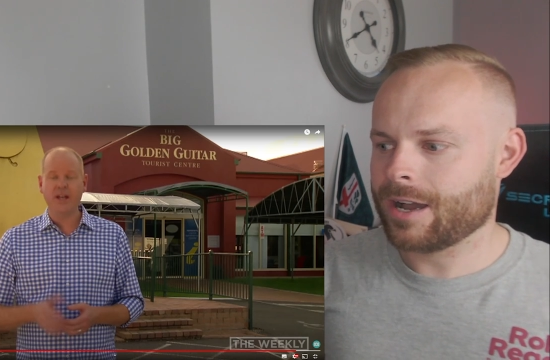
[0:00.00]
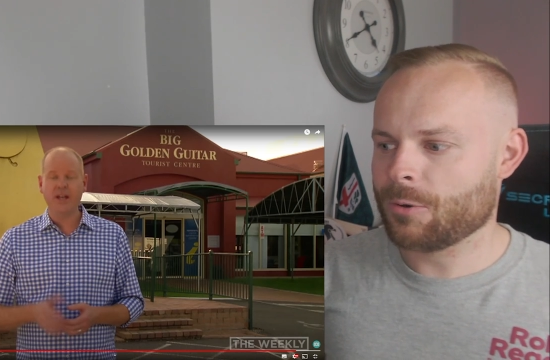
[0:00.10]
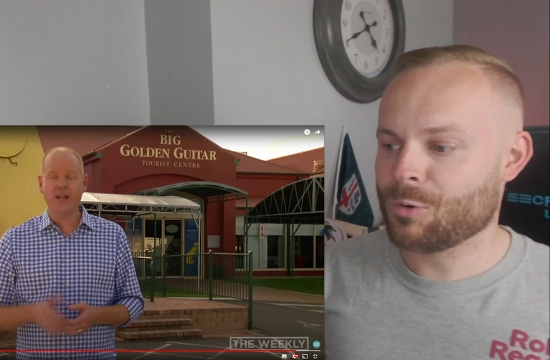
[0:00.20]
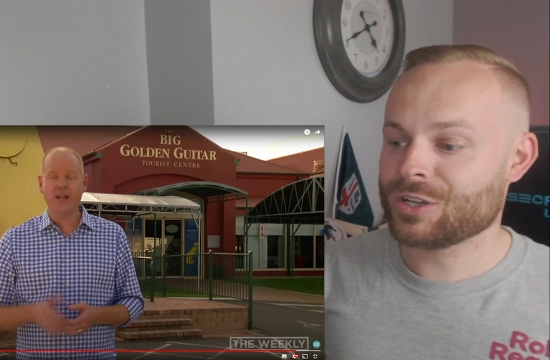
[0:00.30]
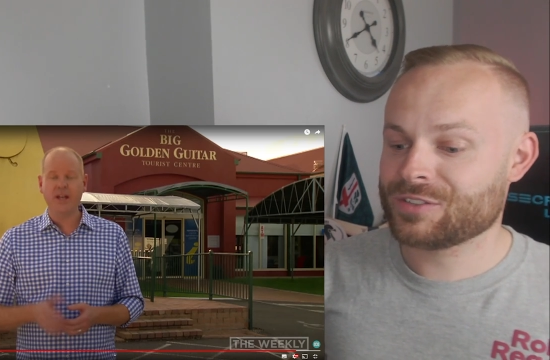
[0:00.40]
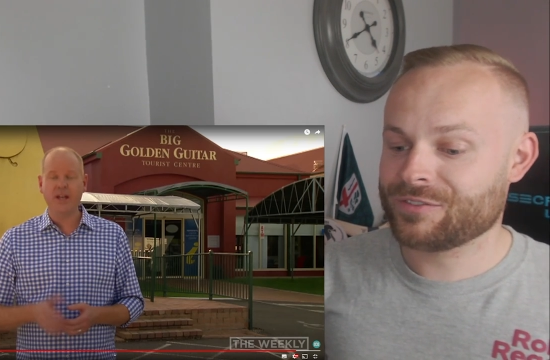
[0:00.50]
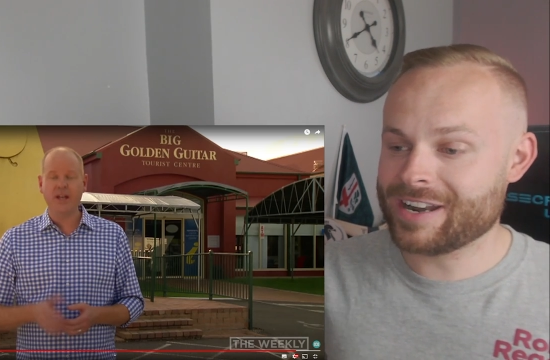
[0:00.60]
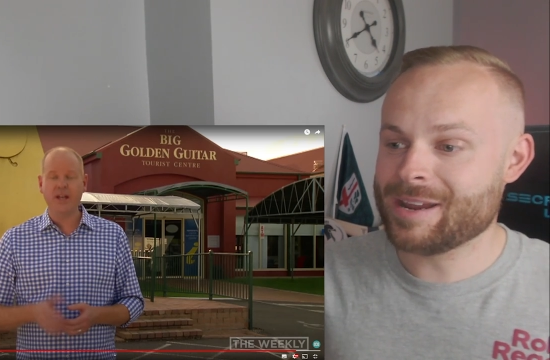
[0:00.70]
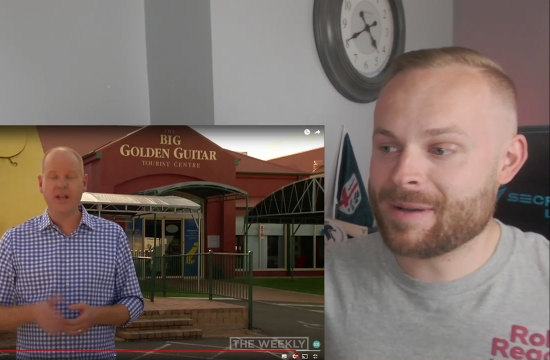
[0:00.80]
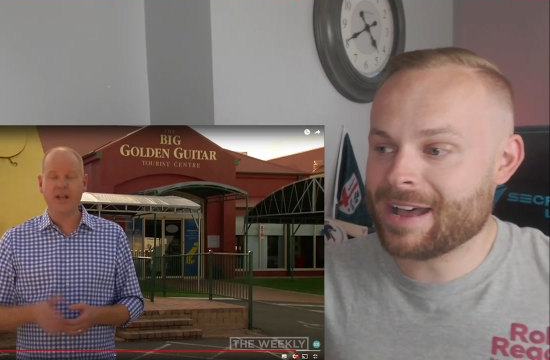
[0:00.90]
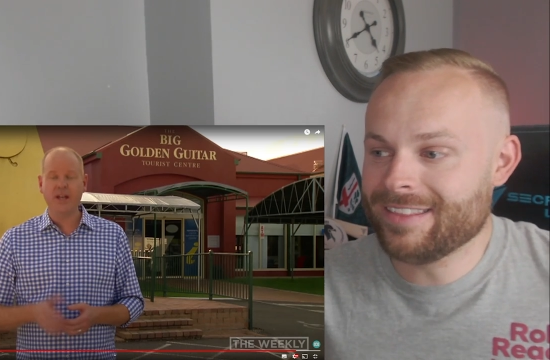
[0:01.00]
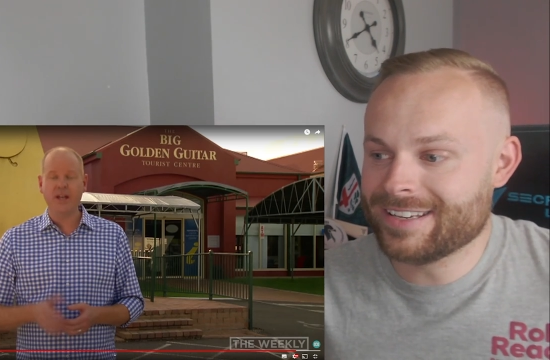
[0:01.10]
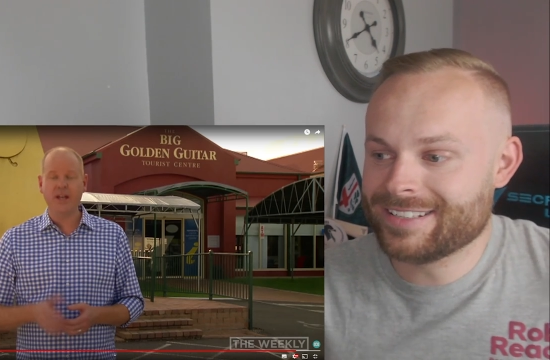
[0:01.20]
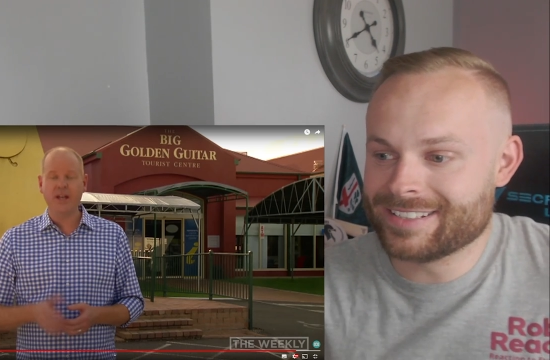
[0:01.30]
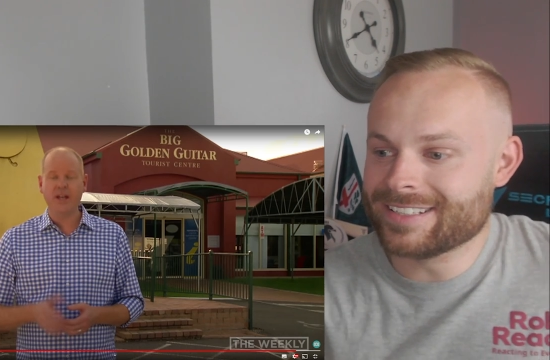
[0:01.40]
Speaker 1: what's funny about
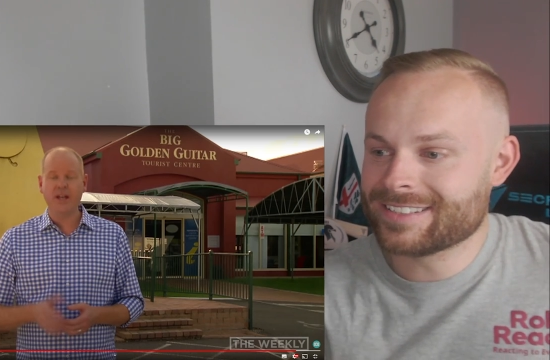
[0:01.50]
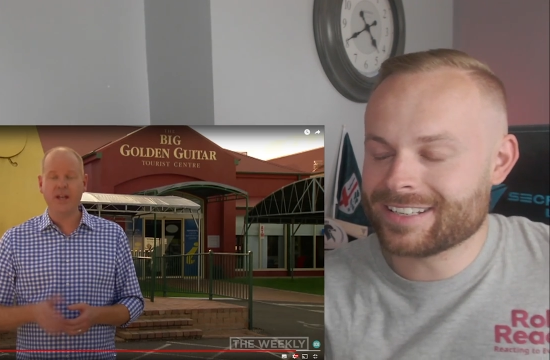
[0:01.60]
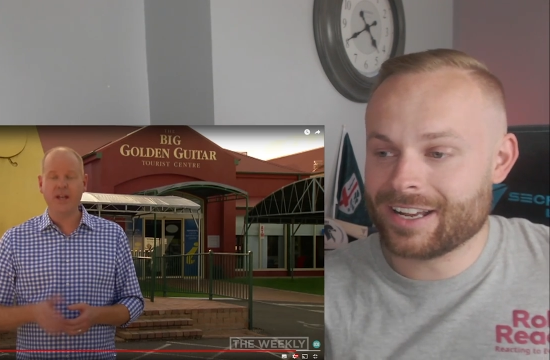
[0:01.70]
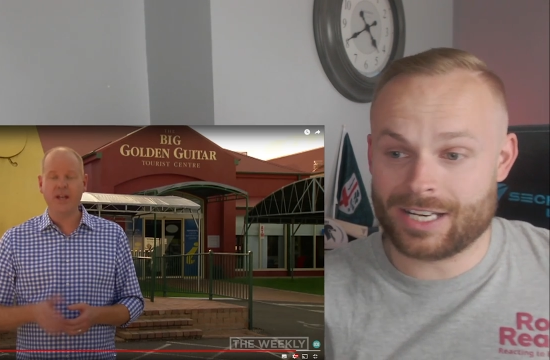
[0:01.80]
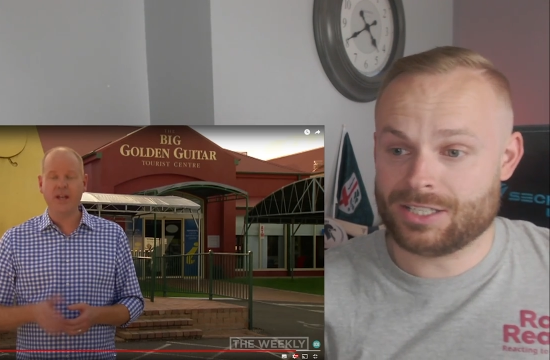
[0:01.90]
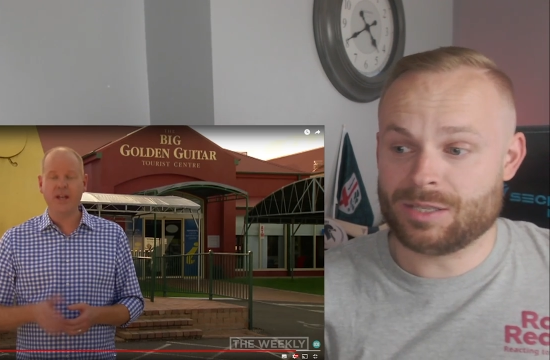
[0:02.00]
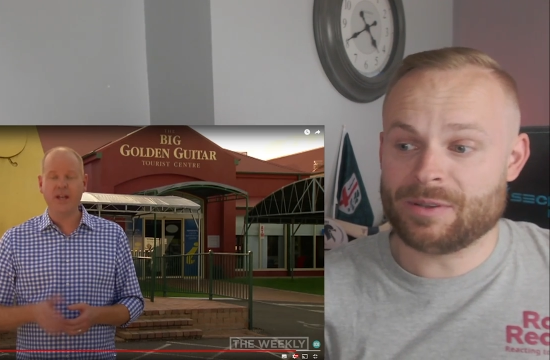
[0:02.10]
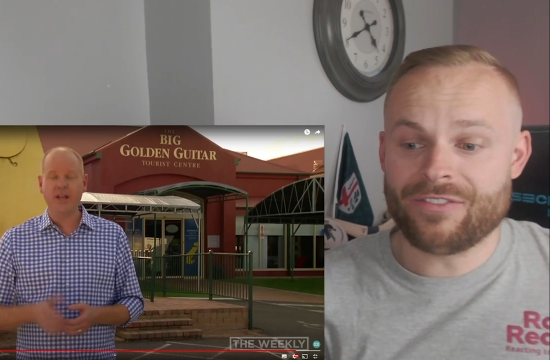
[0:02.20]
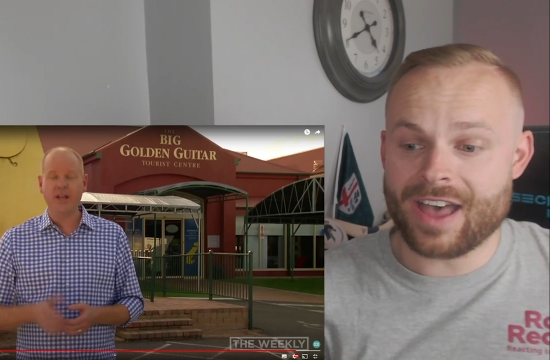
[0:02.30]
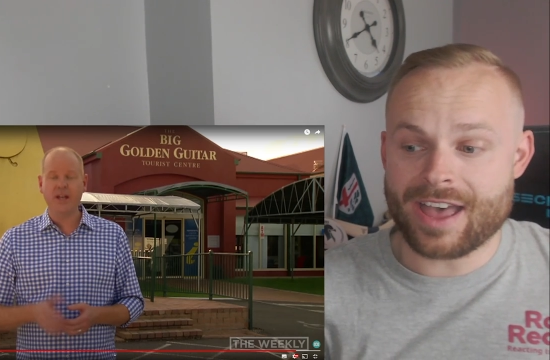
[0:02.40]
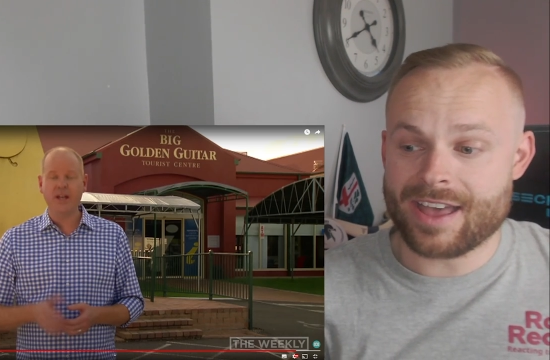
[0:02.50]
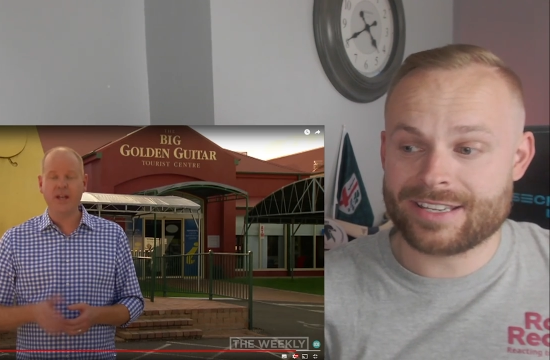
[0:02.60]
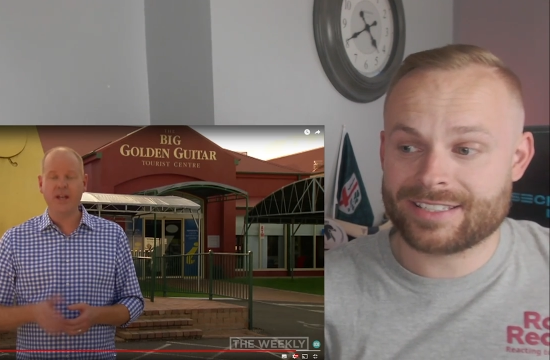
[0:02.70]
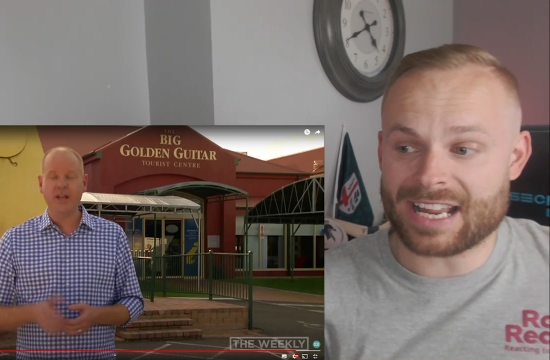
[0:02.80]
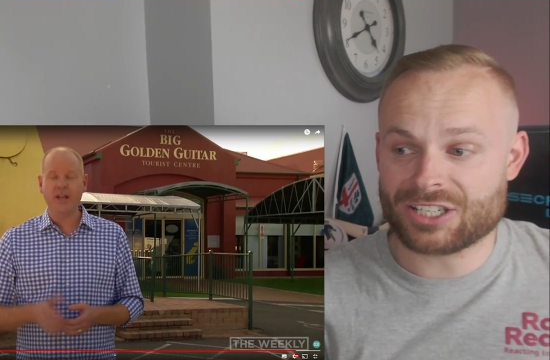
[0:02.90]
this is, to be fair,
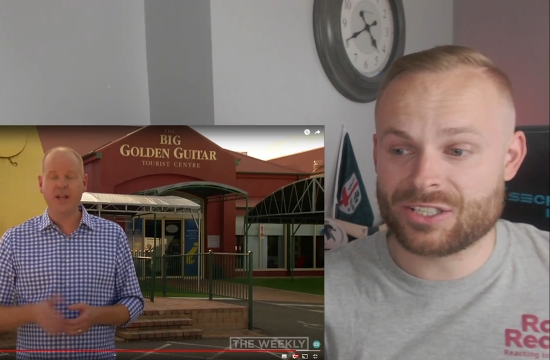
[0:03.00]
he's actually